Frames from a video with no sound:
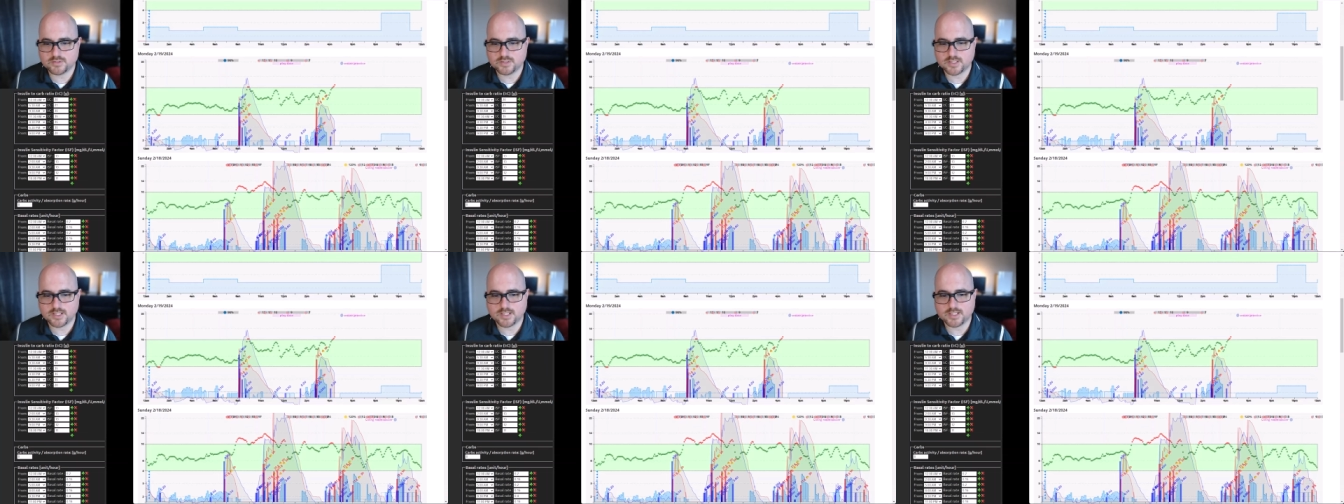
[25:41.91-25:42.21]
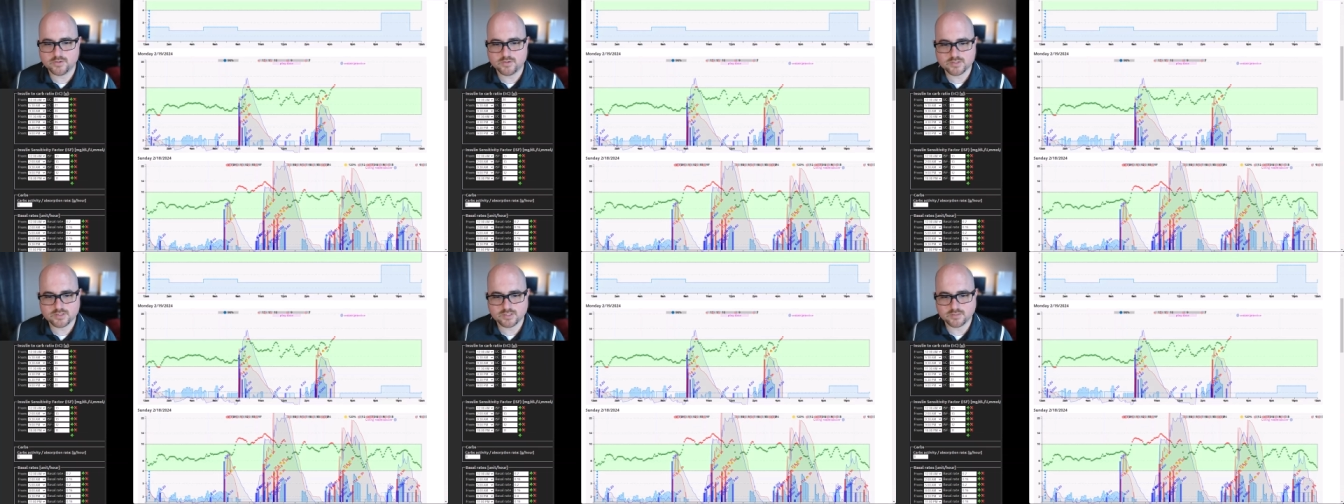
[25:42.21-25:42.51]
then that
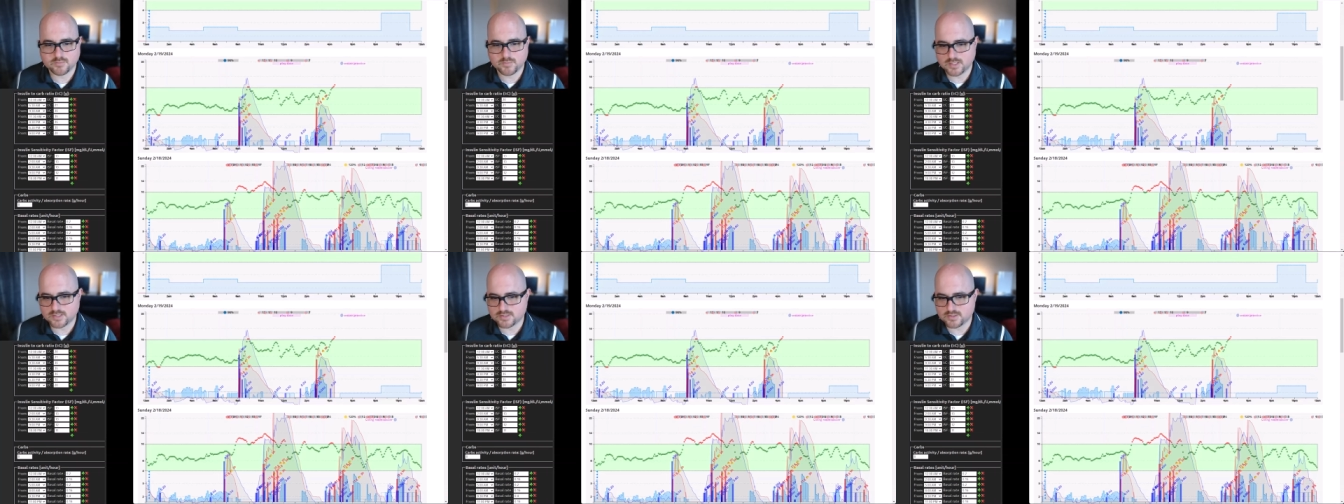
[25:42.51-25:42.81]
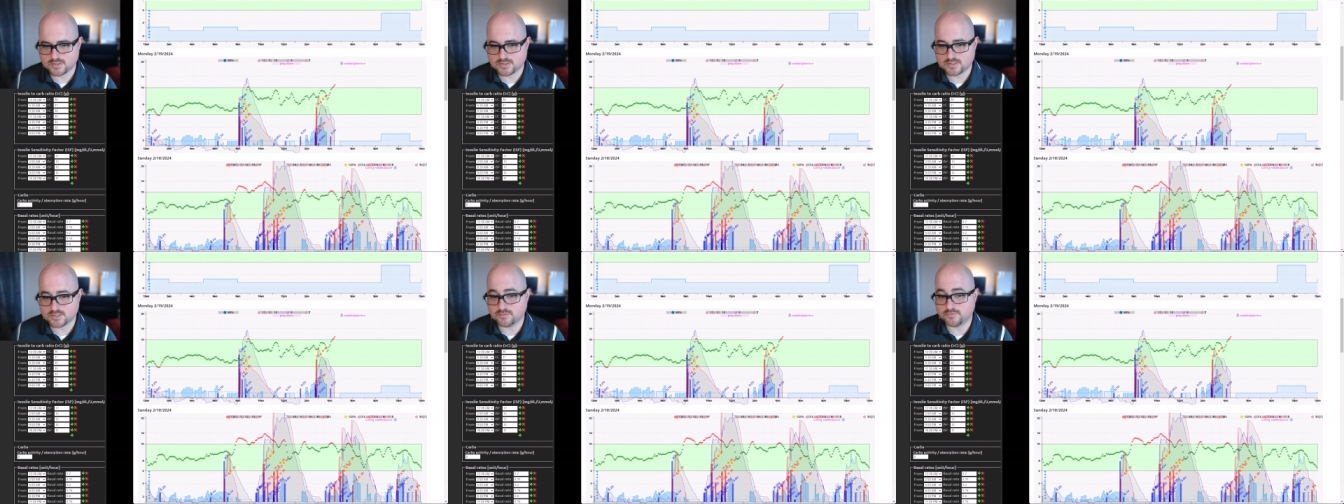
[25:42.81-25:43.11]
usually means
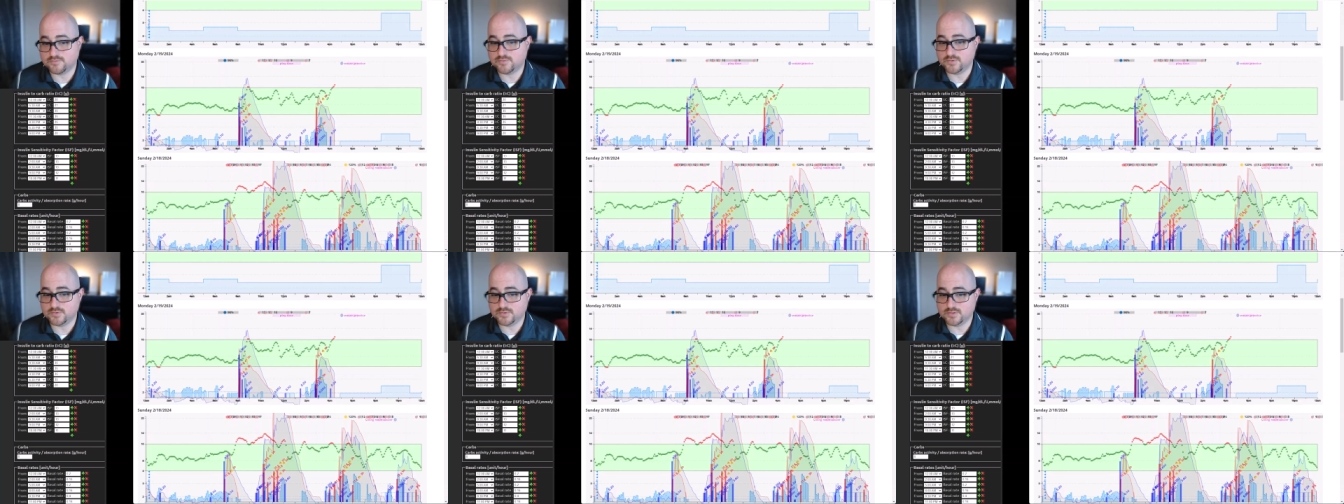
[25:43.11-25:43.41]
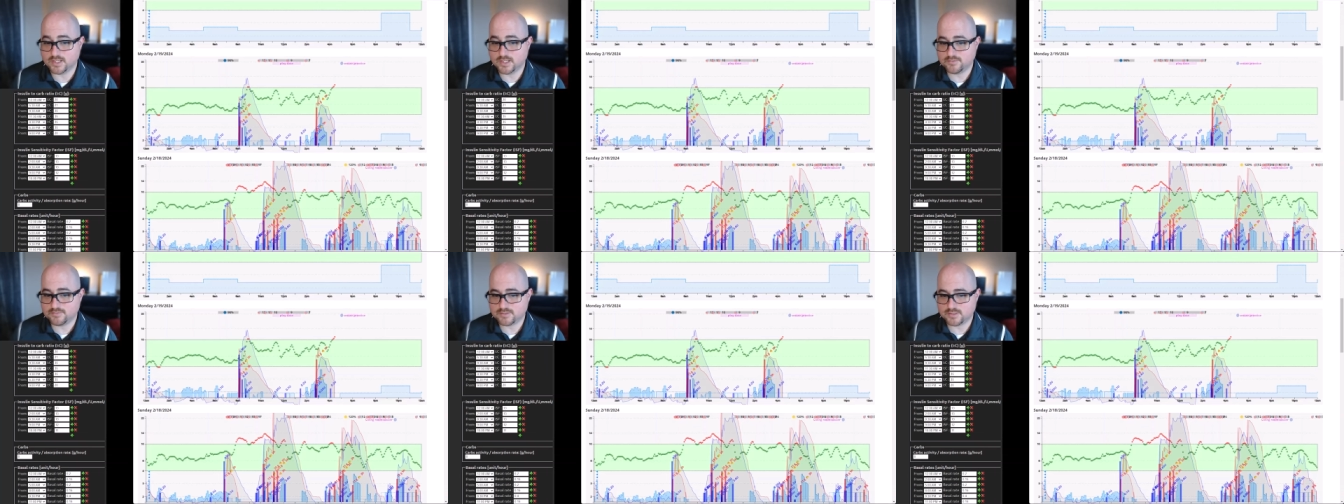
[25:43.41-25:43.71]
there's still food
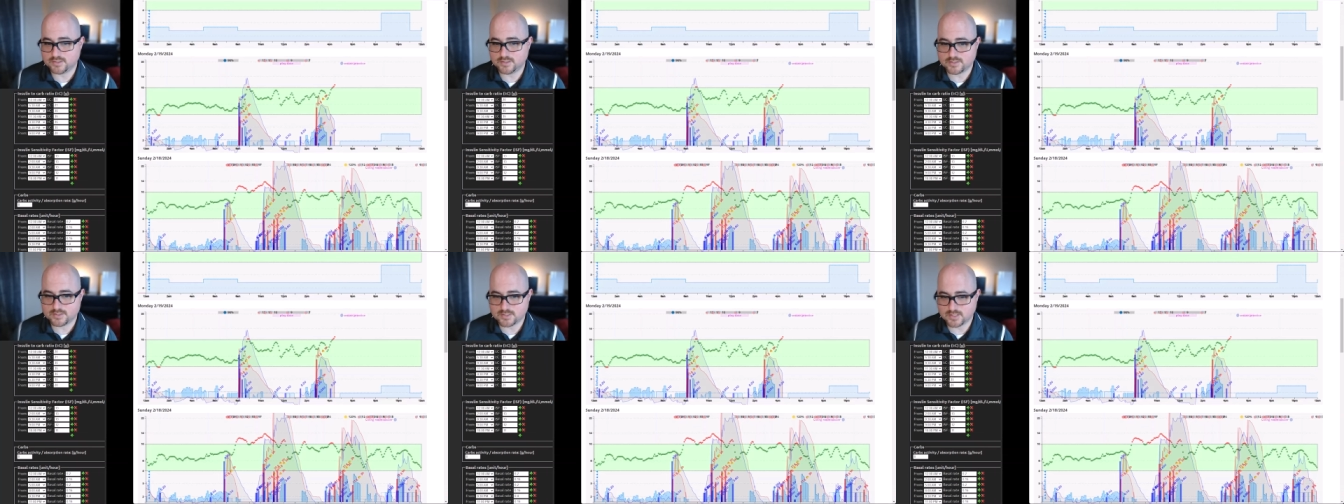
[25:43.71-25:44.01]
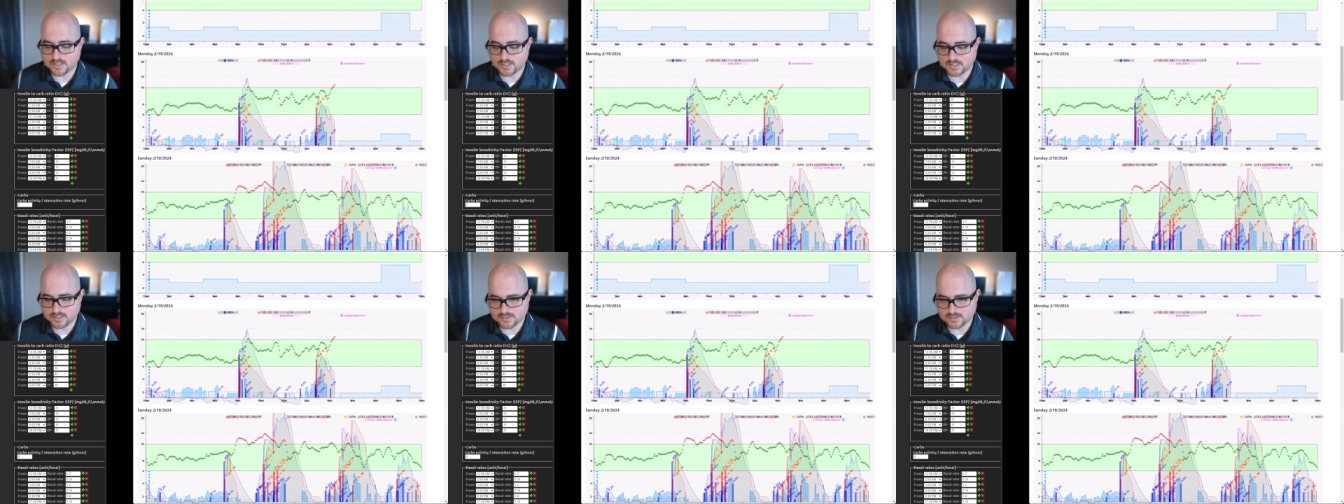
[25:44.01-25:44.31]
left and your
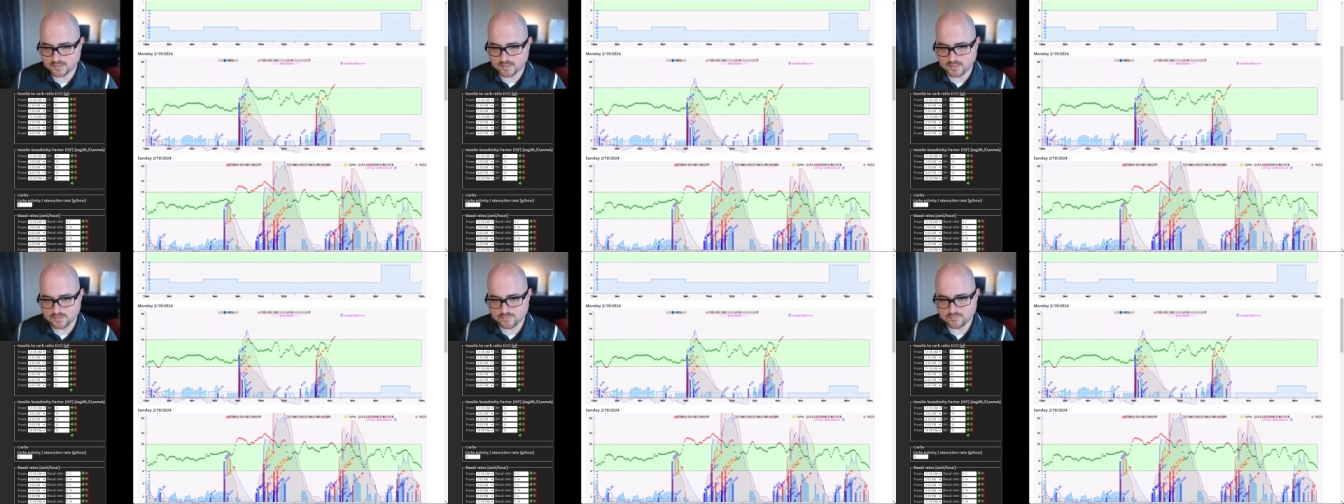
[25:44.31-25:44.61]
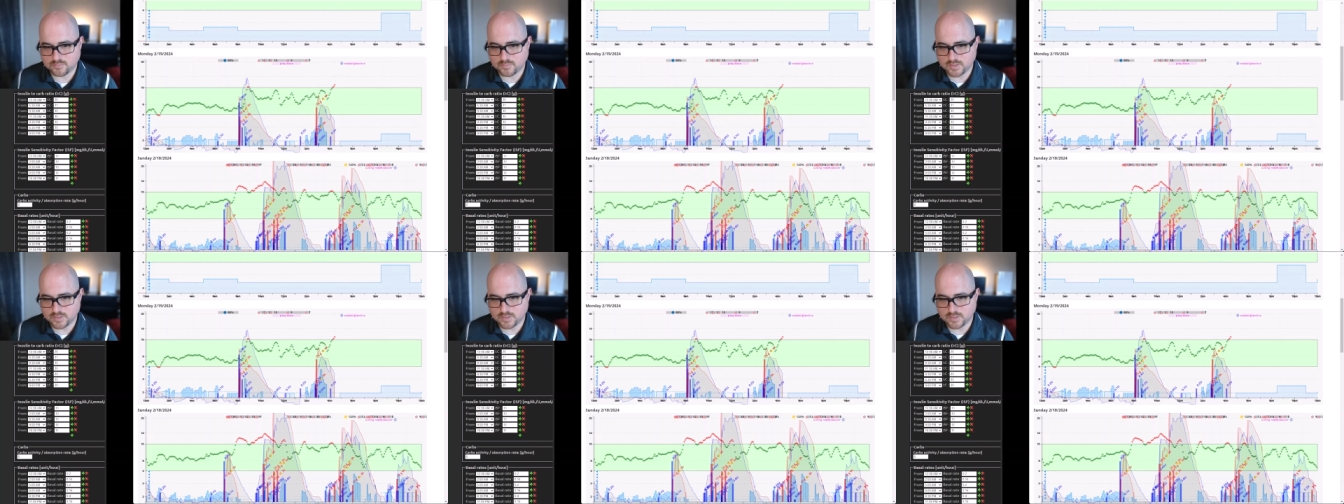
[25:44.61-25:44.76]
settings are off.